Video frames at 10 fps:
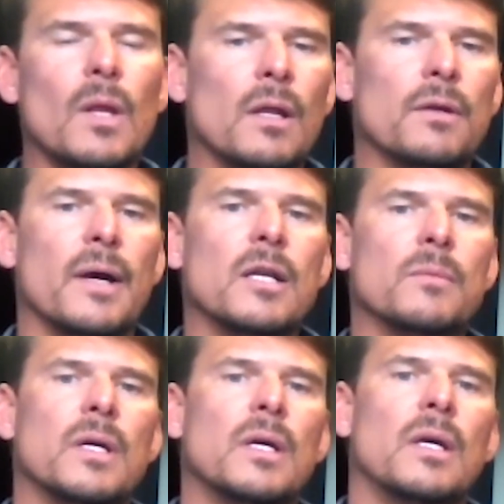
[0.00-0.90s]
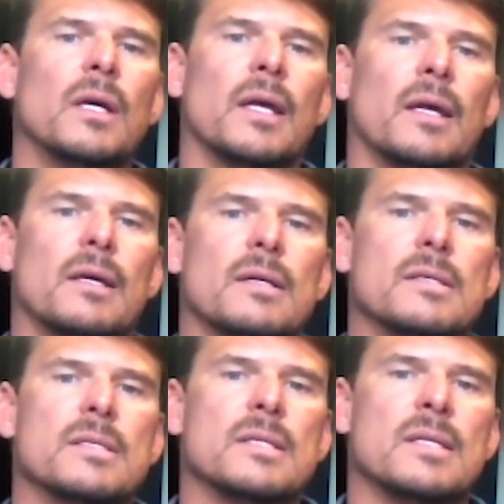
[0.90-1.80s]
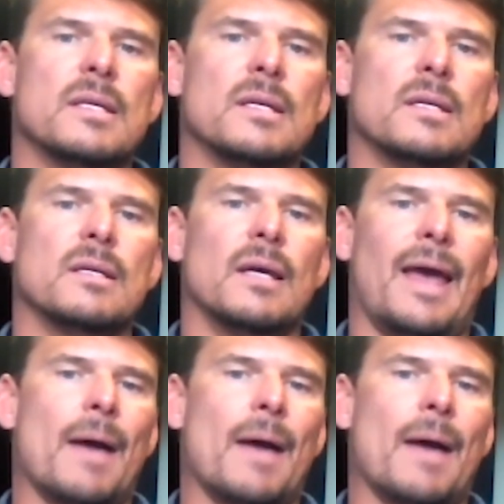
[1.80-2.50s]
Another item is the